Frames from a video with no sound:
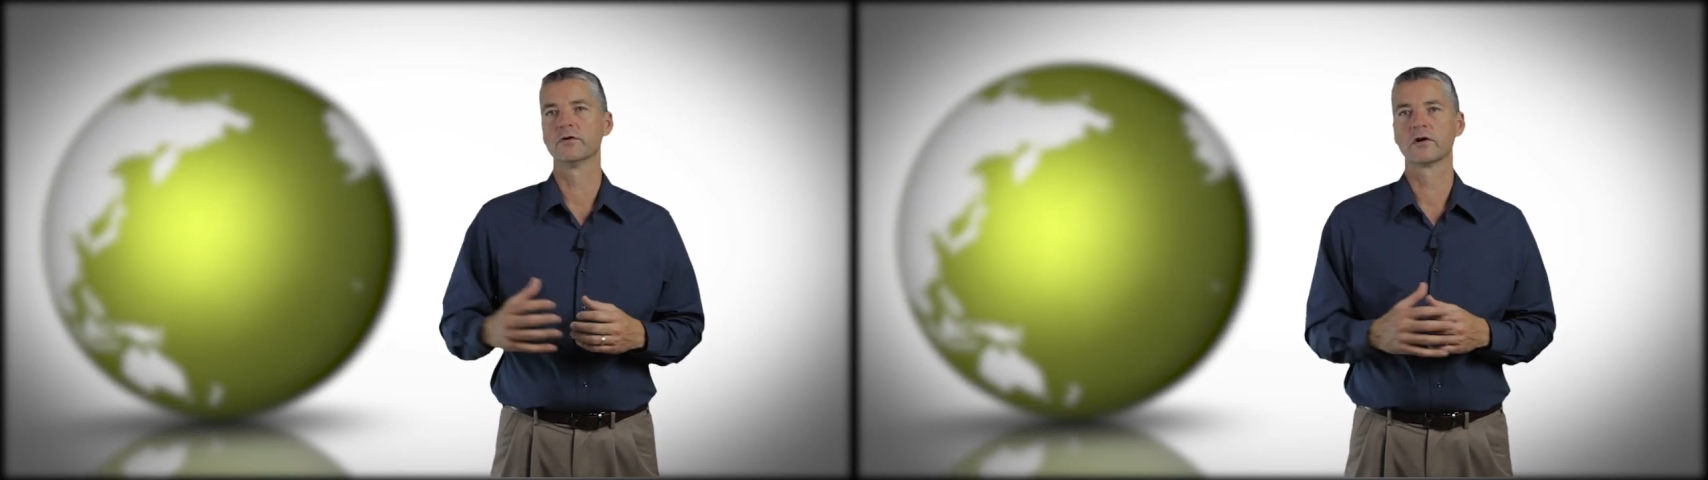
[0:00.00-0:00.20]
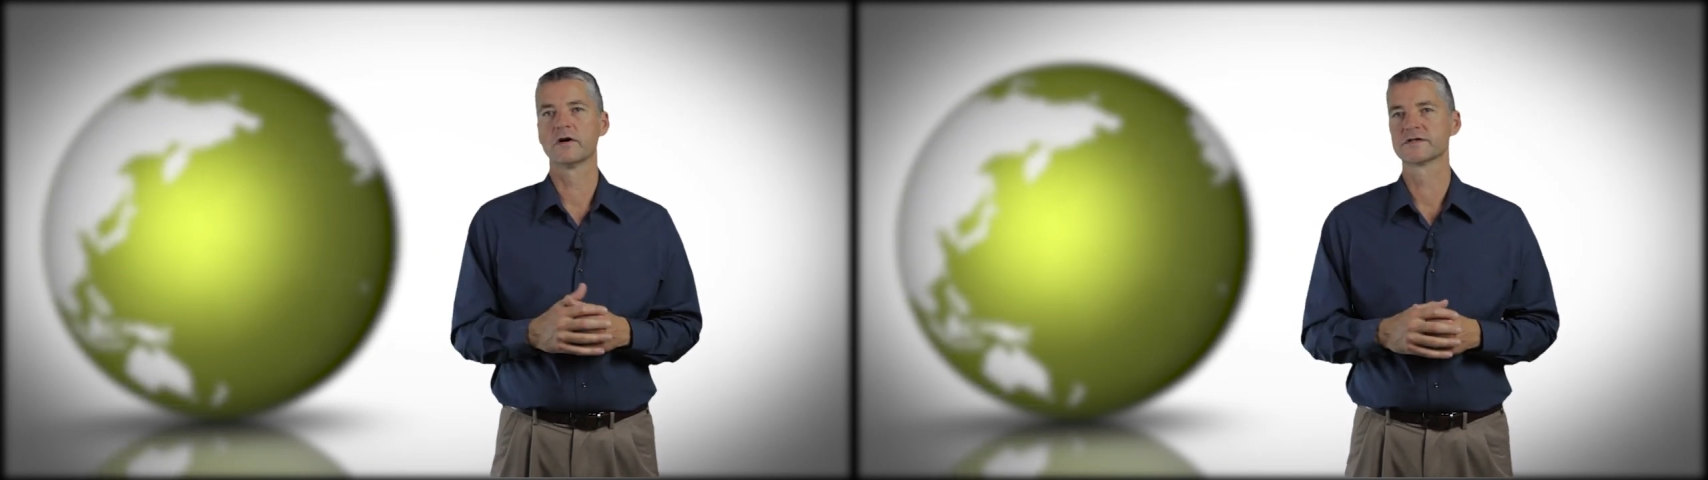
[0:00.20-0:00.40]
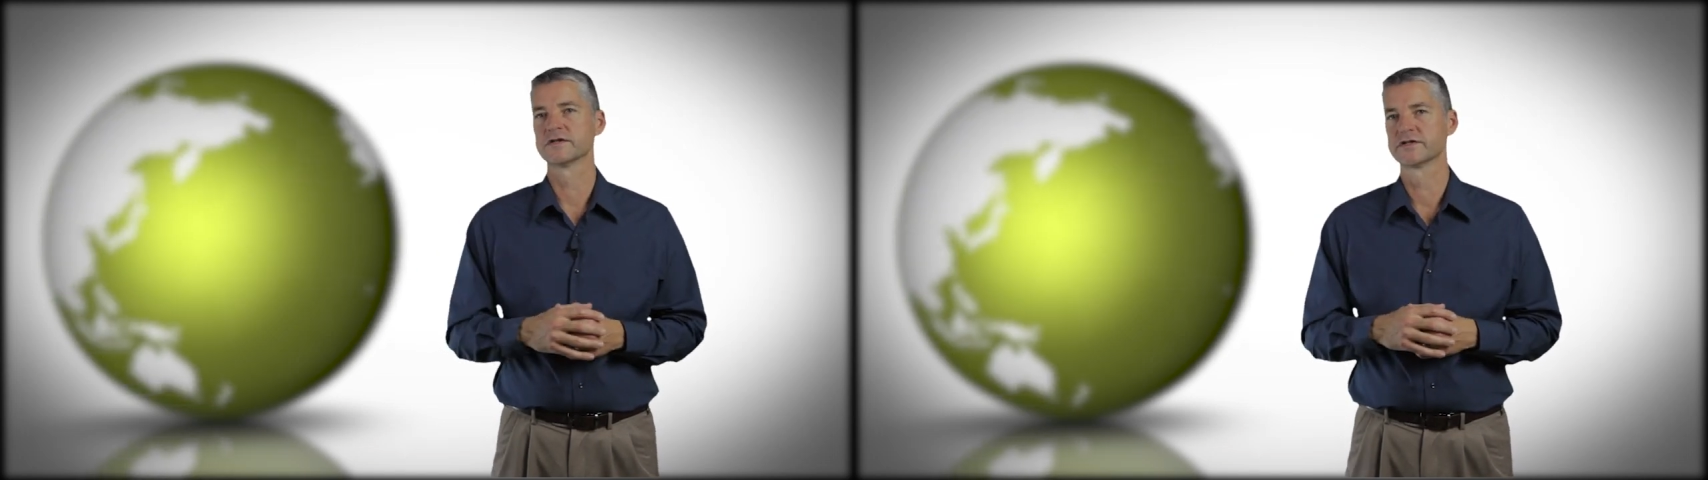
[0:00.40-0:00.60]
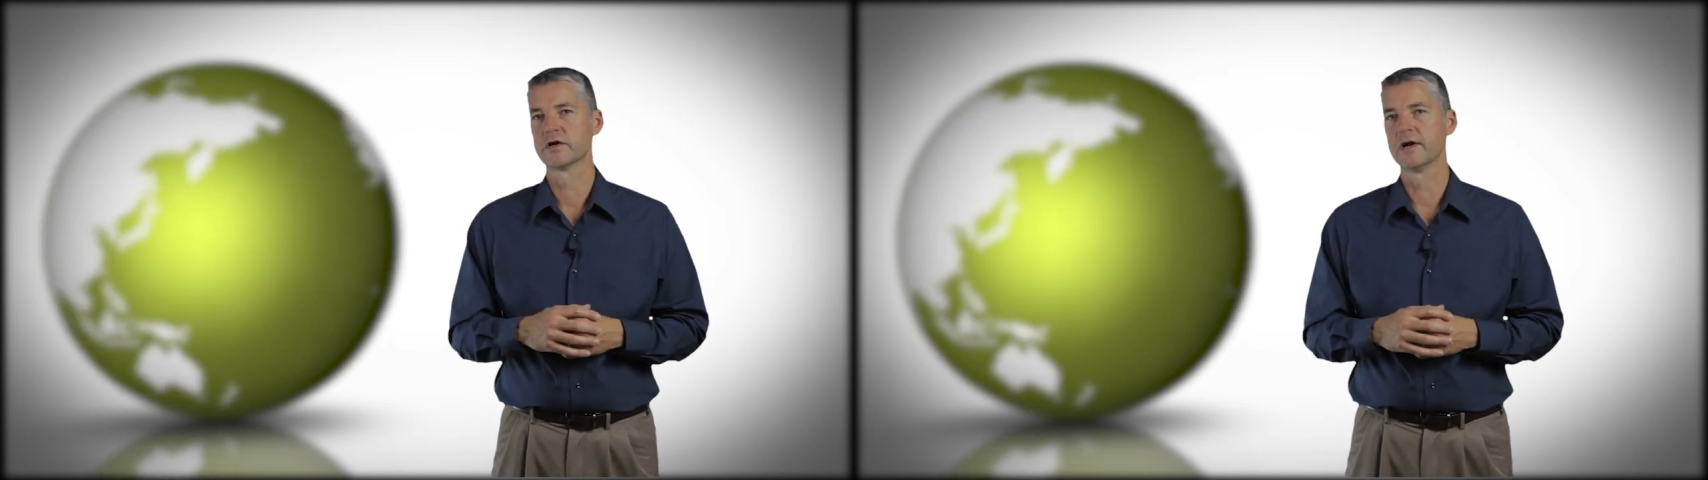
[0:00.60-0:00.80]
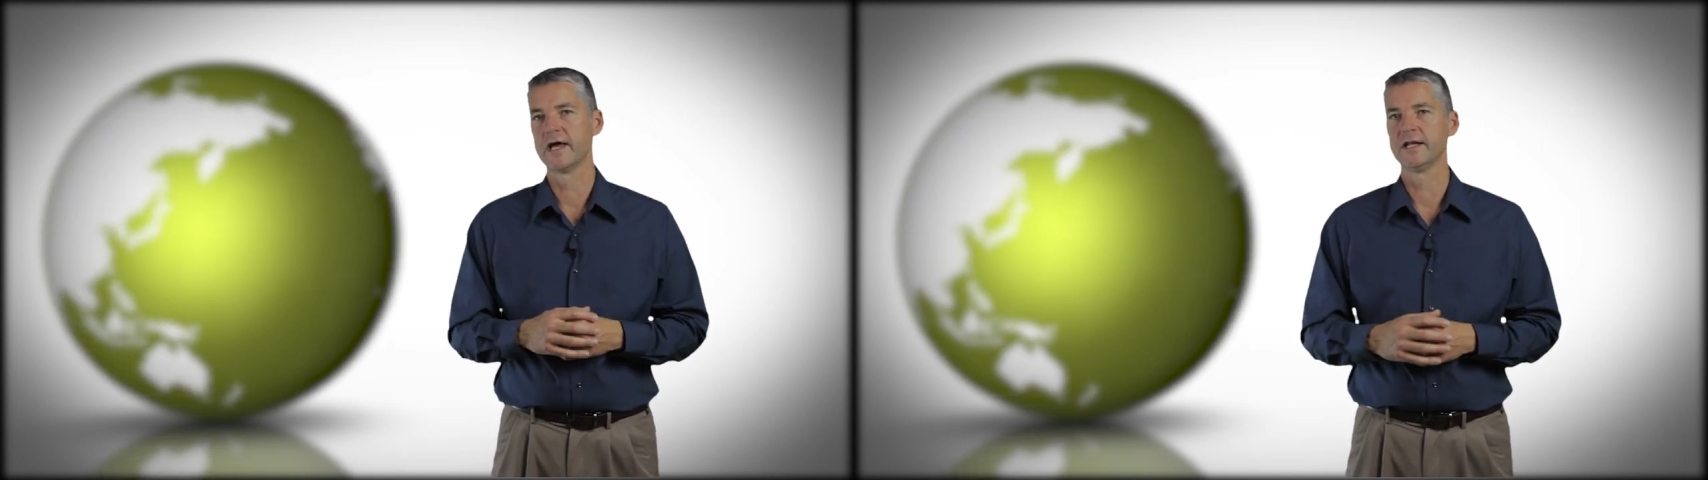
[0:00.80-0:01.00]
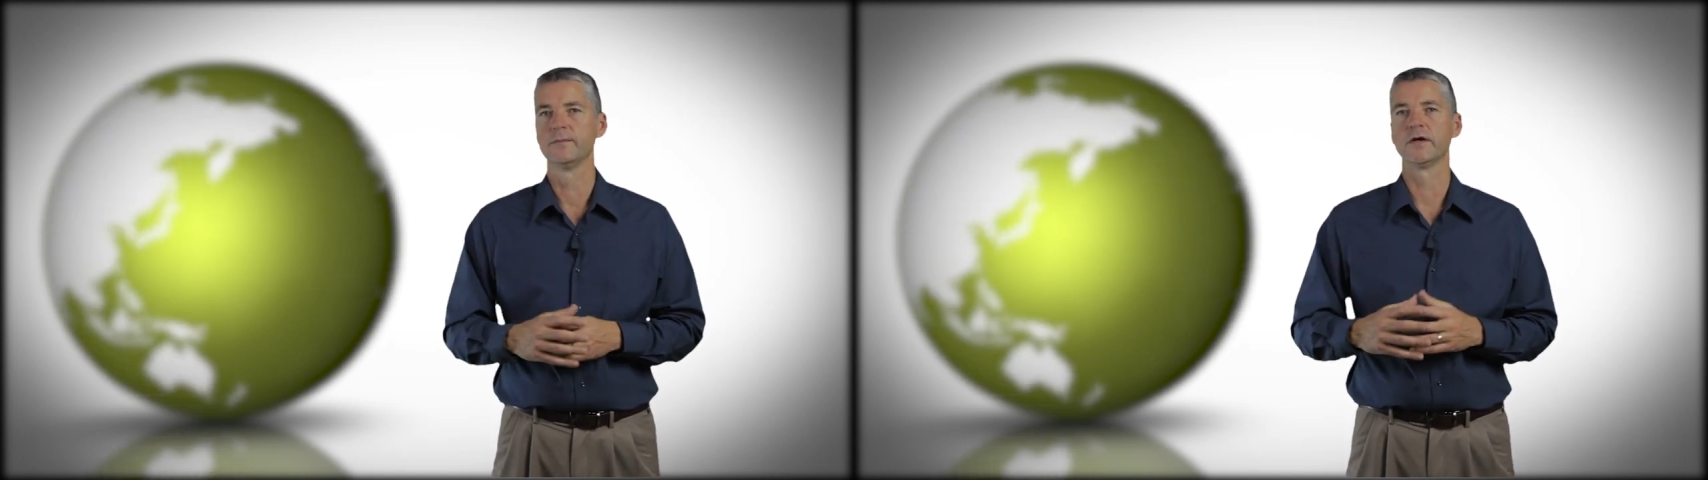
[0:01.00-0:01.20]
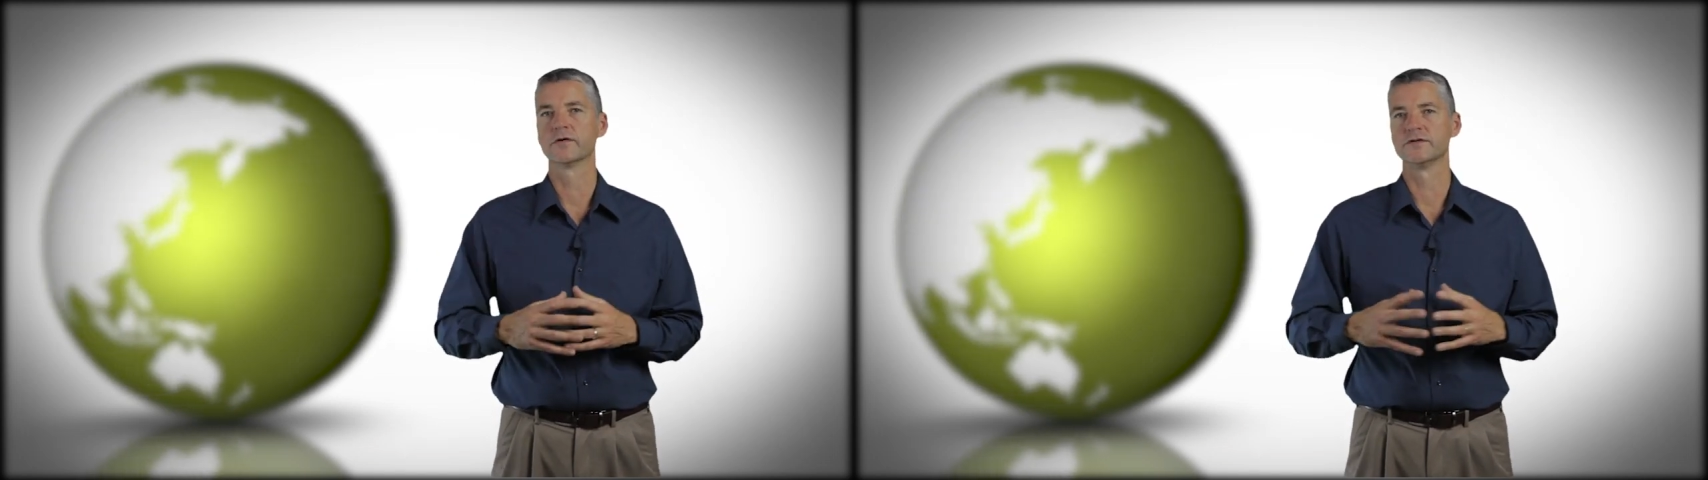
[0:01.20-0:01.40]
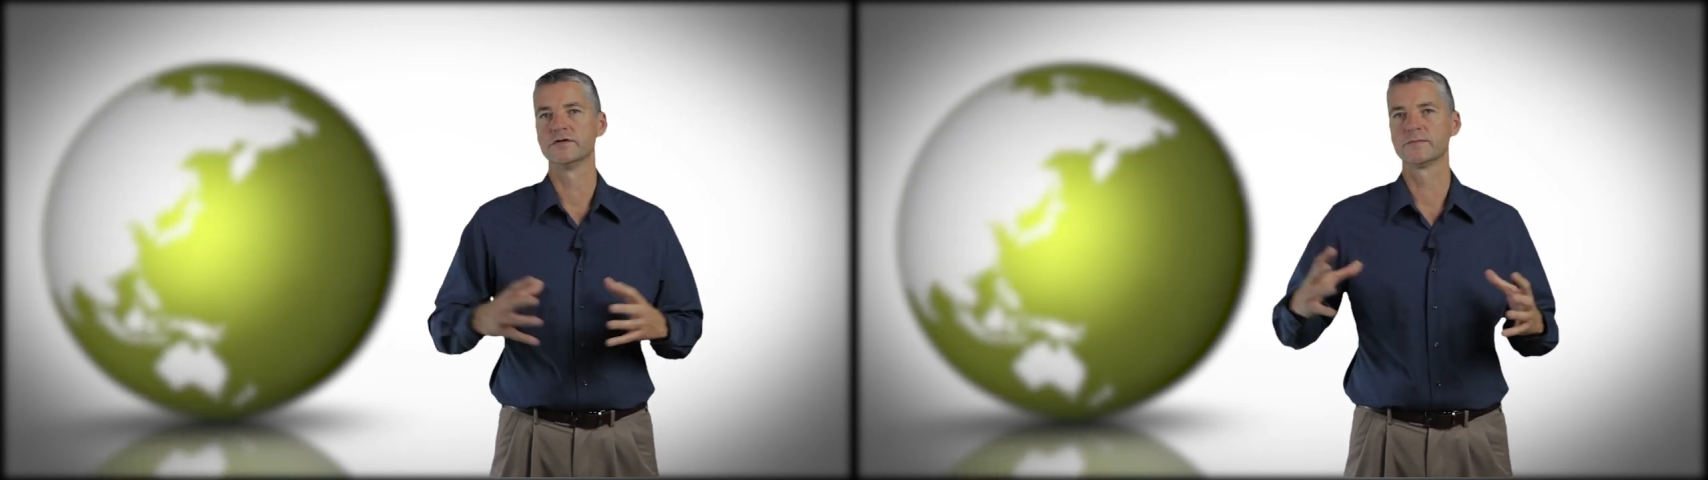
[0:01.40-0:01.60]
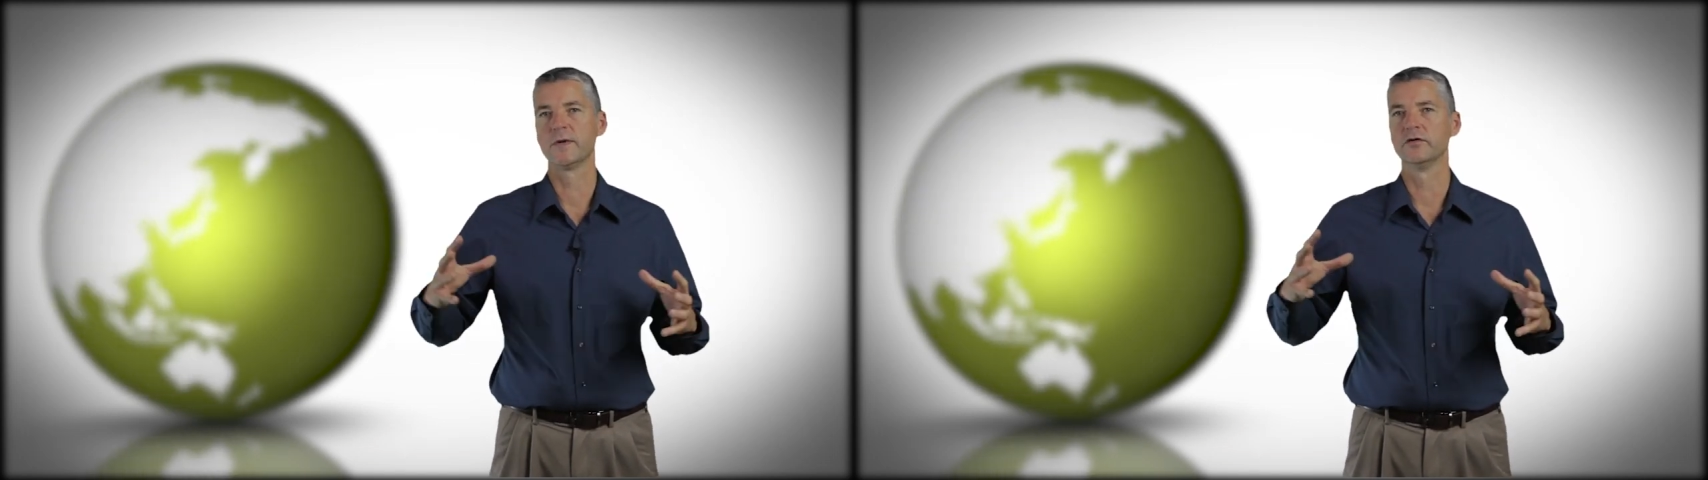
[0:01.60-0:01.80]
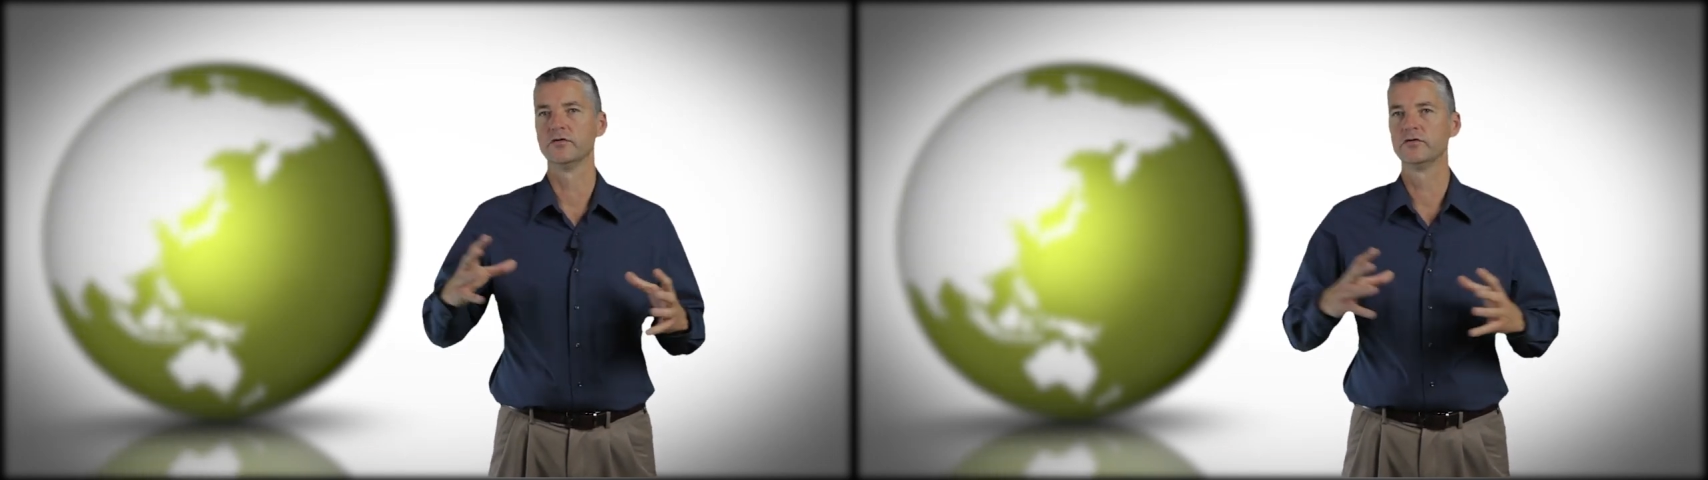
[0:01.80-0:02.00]
classes so late because you
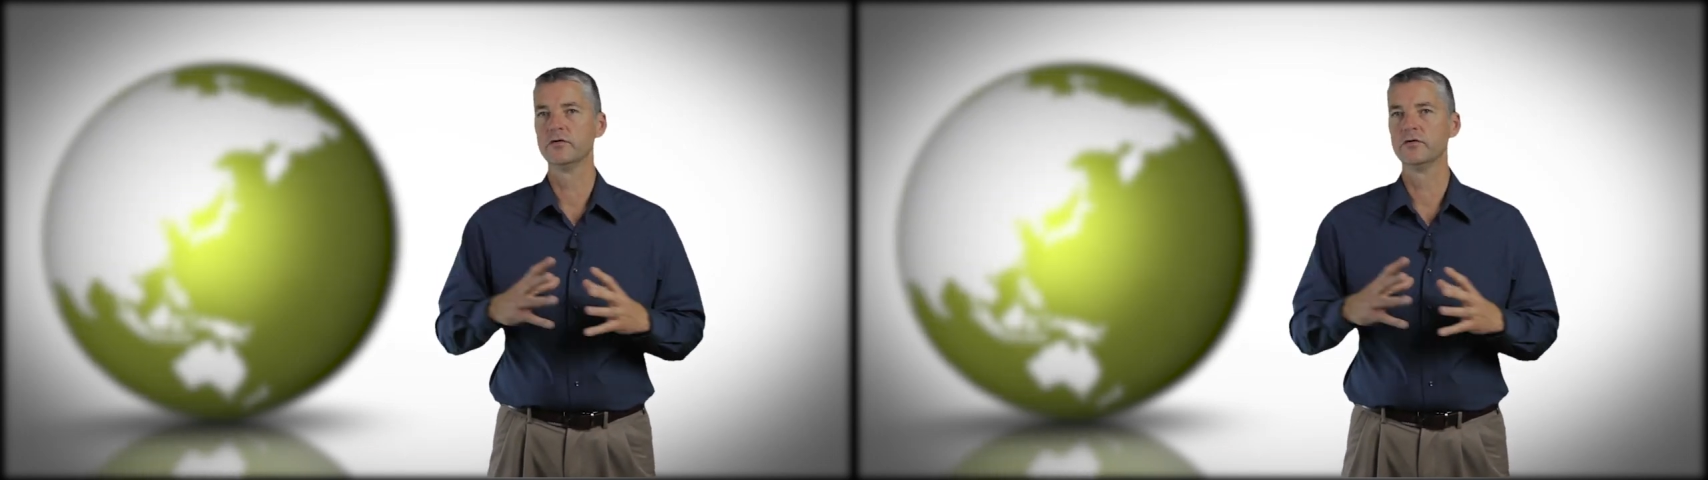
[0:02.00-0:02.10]
spend too